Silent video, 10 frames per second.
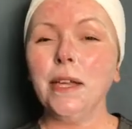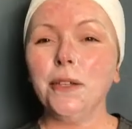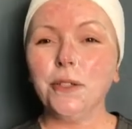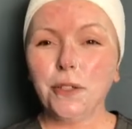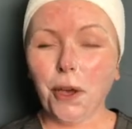
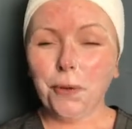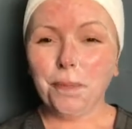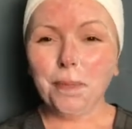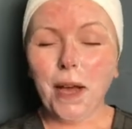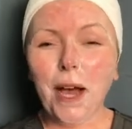So
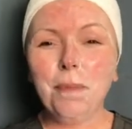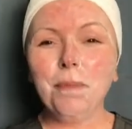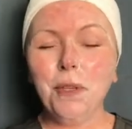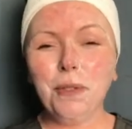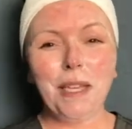I'm
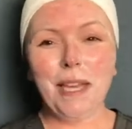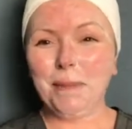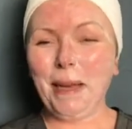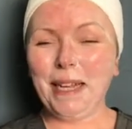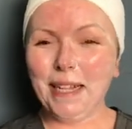using it as
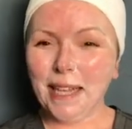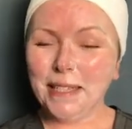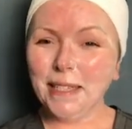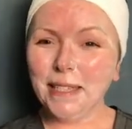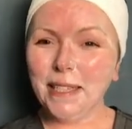my
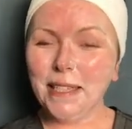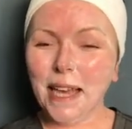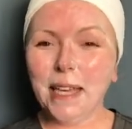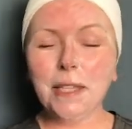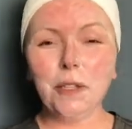cleanser
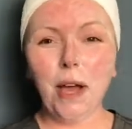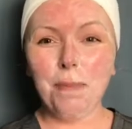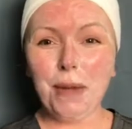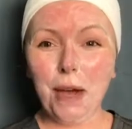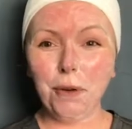today, so I'm
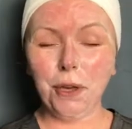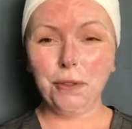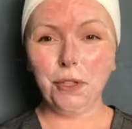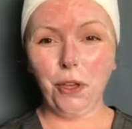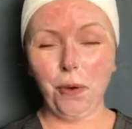now going
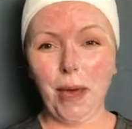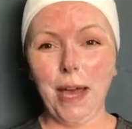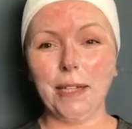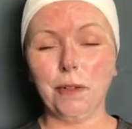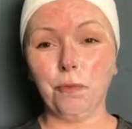to go
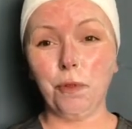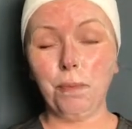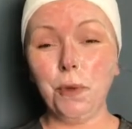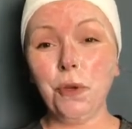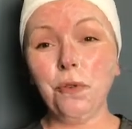ahead and
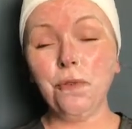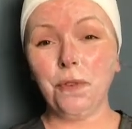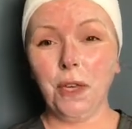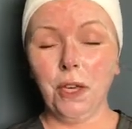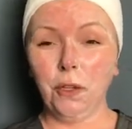remove.
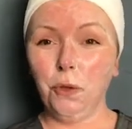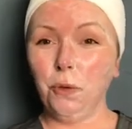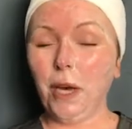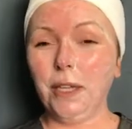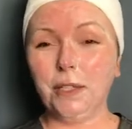You
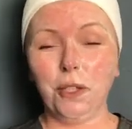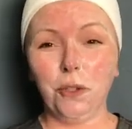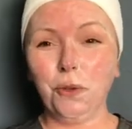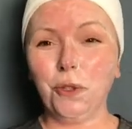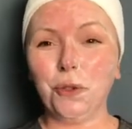guys can
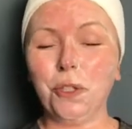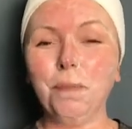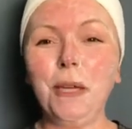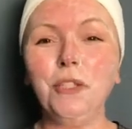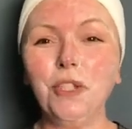use your
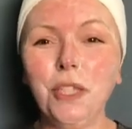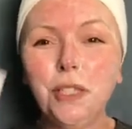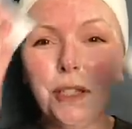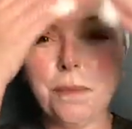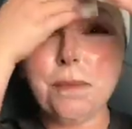
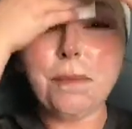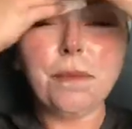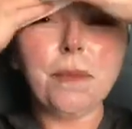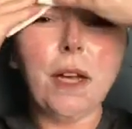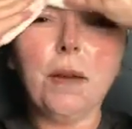sponges.
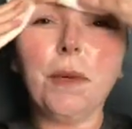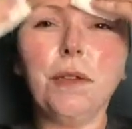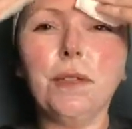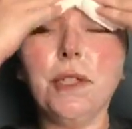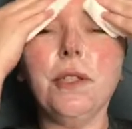I'm
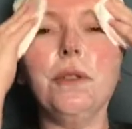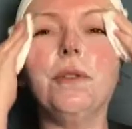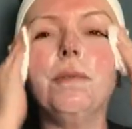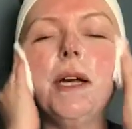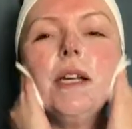going to
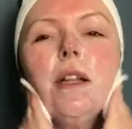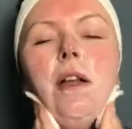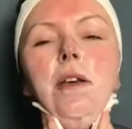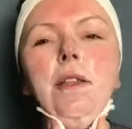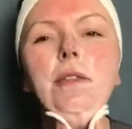use my
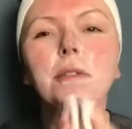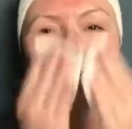cloths.